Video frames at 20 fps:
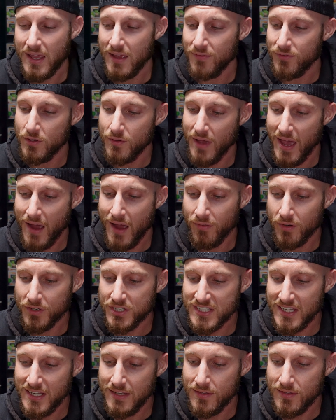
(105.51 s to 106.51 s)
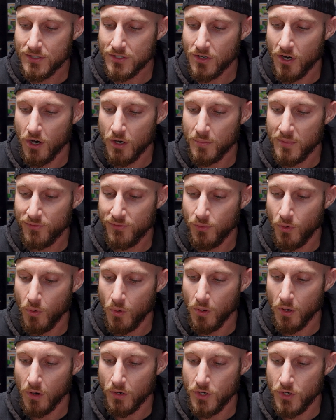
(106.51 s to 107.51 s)
If you ever seen this card
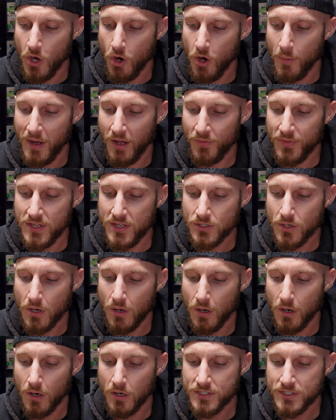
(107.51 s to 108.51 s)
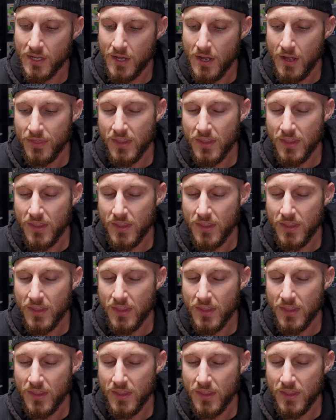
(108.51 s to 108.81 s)
before or know about these cards,